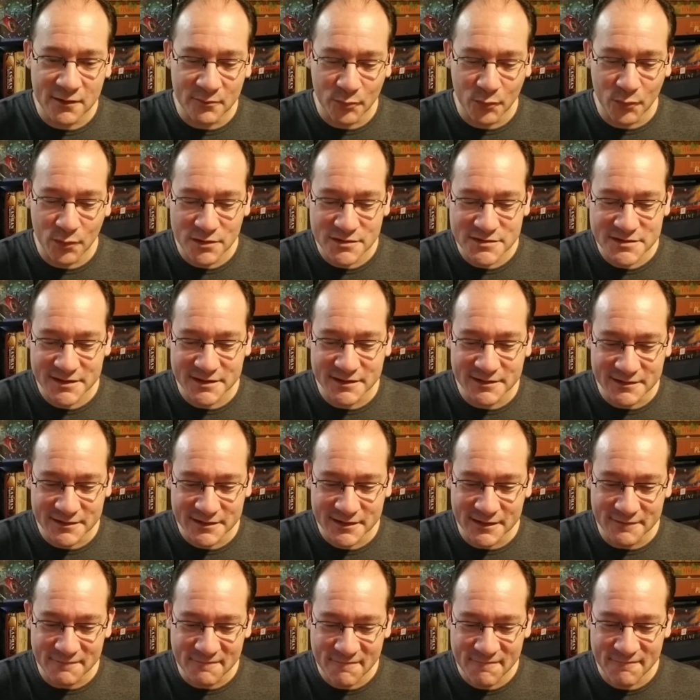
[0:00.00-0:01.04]
boards
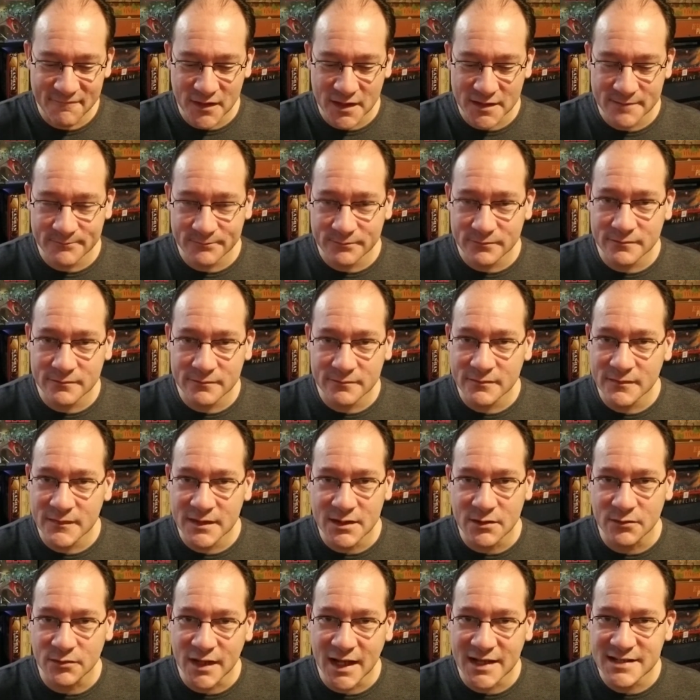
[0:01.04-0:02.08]
can fit,
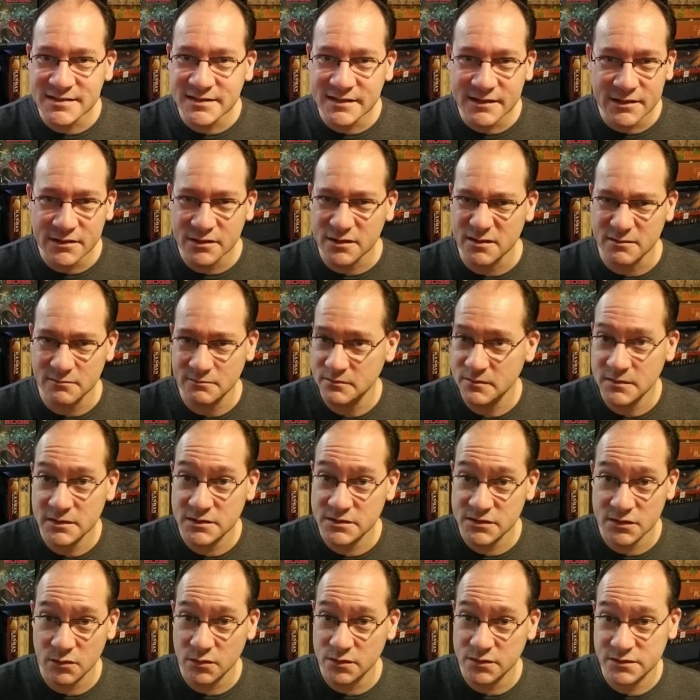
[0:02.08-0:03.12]
nicely,
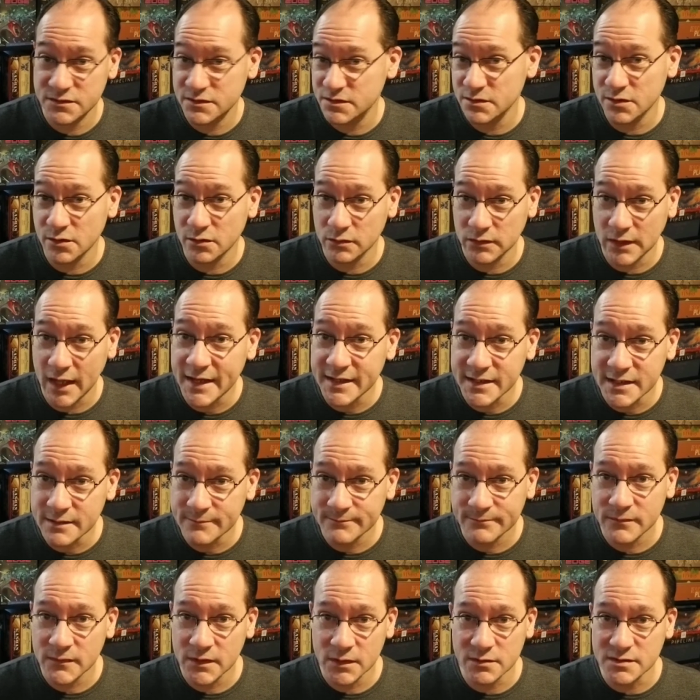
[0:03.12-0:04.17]
to your
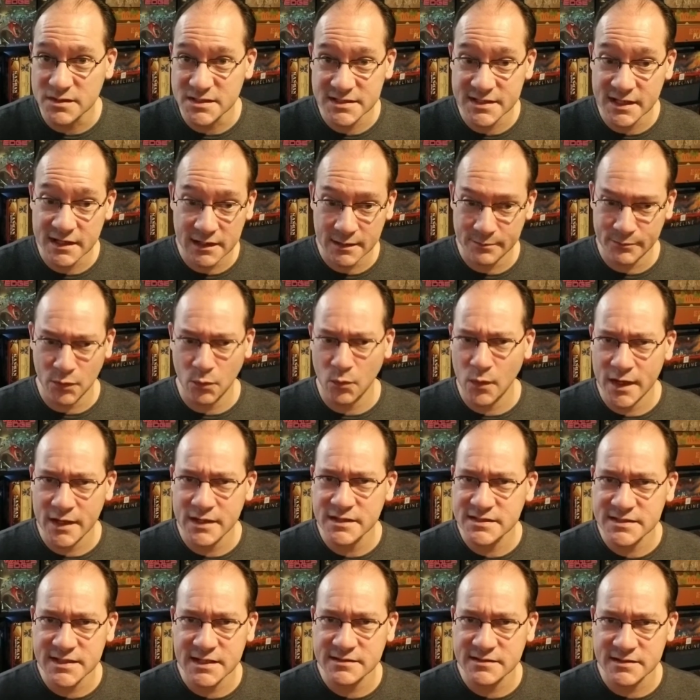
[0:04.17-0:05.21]
liking. You can set it up the way
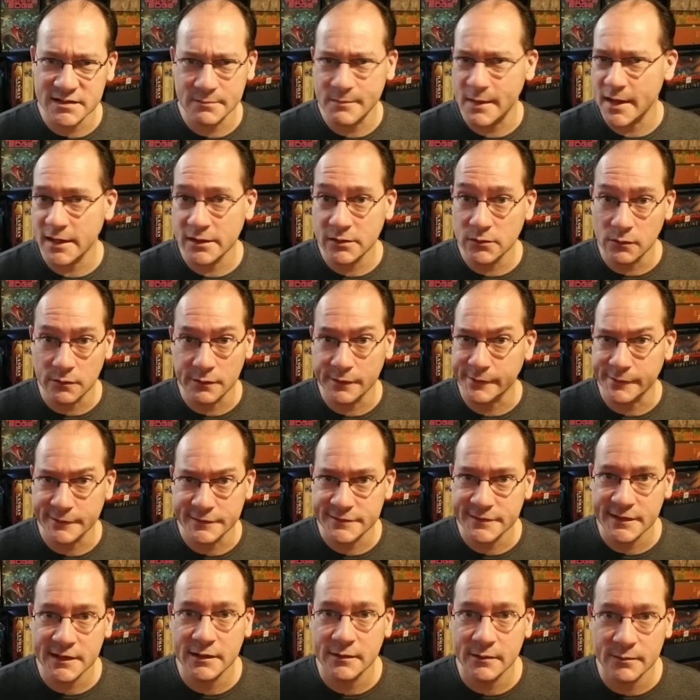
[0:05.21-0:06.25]
it says in the manual, or you can
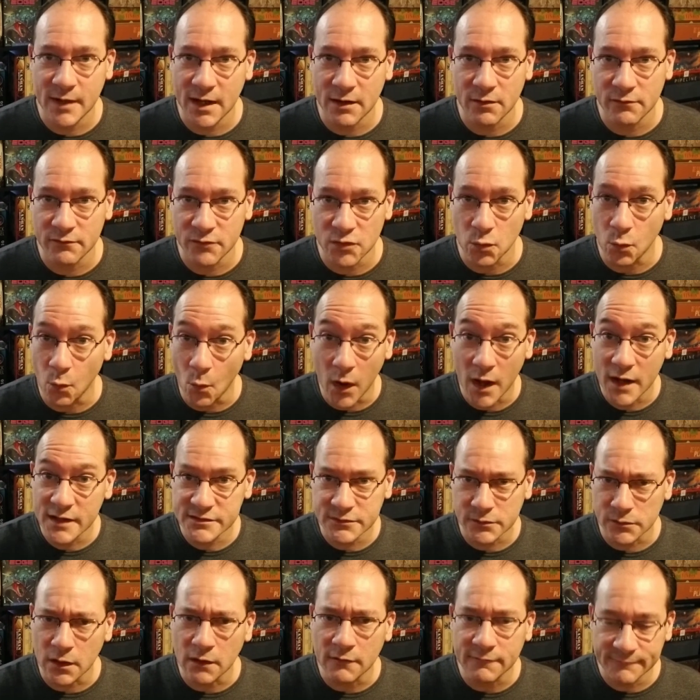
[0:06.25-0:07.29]
set it up however you
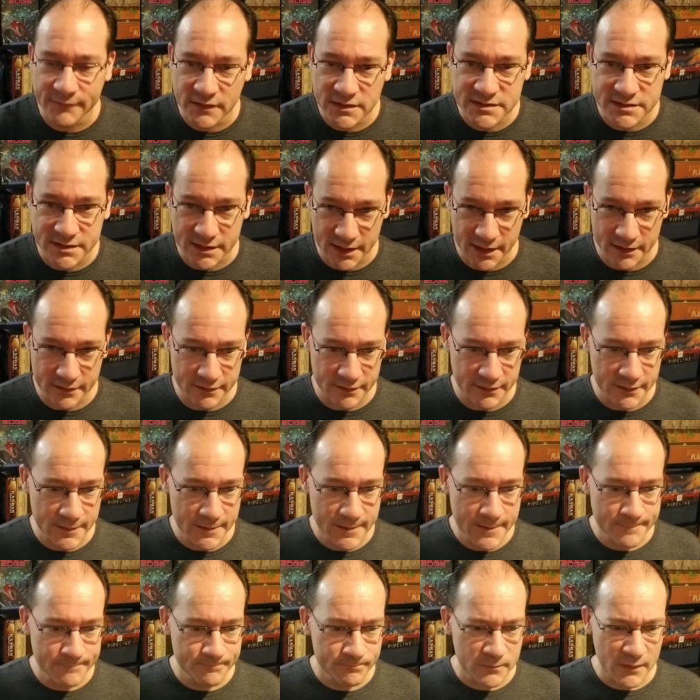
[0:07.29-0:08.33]
want, so it all fits together.
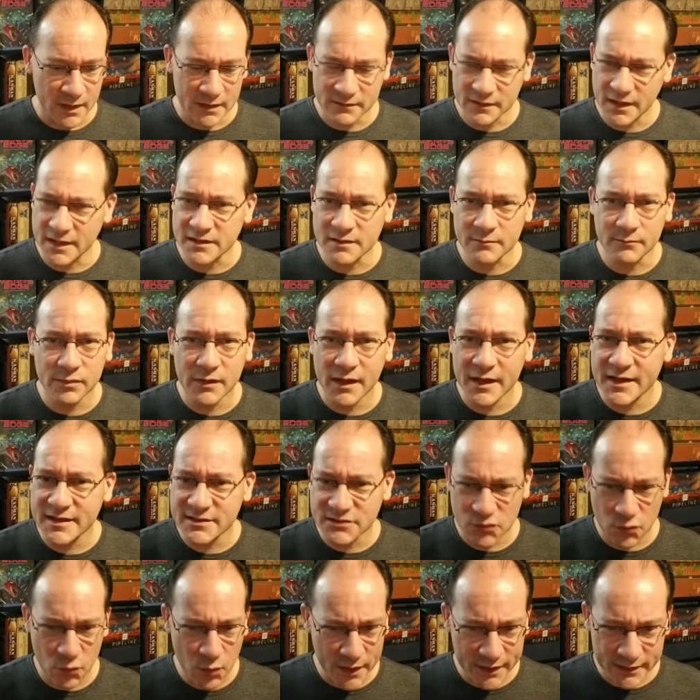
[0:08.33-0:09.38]
Length of play
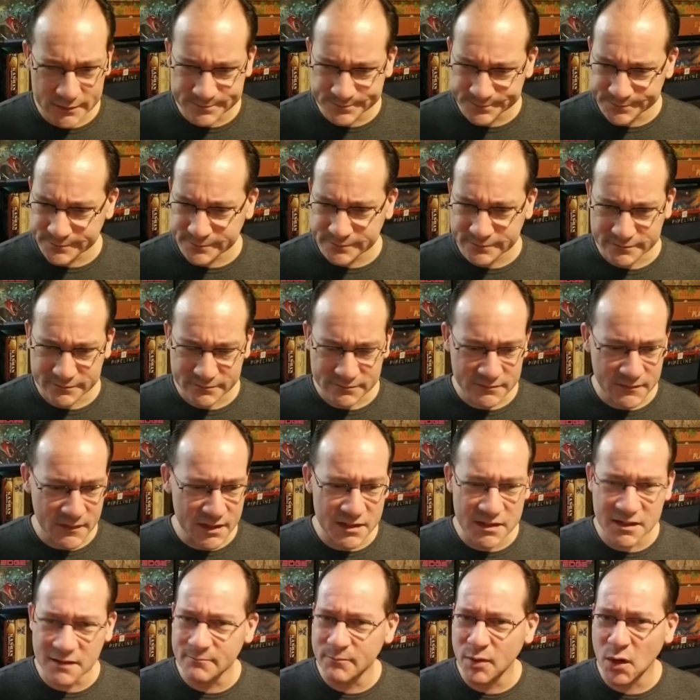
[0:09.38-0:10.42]
is quick.
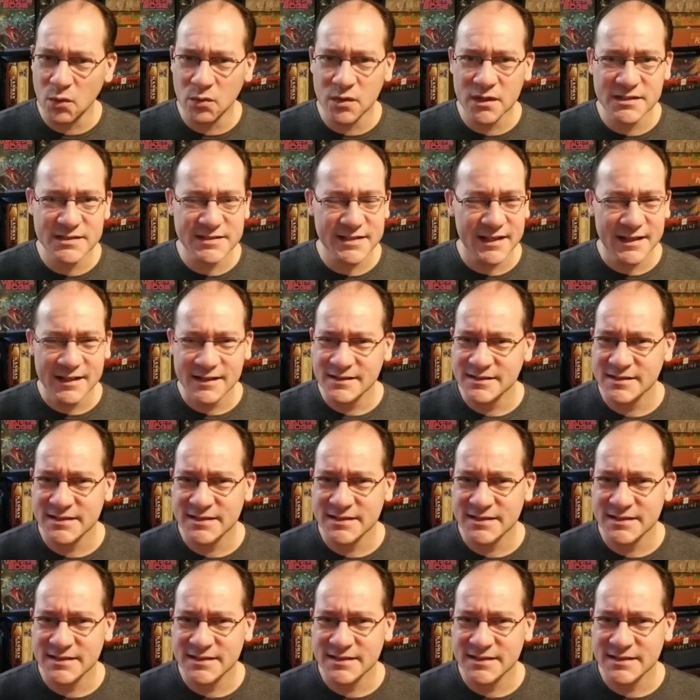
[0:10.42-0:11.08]
Components,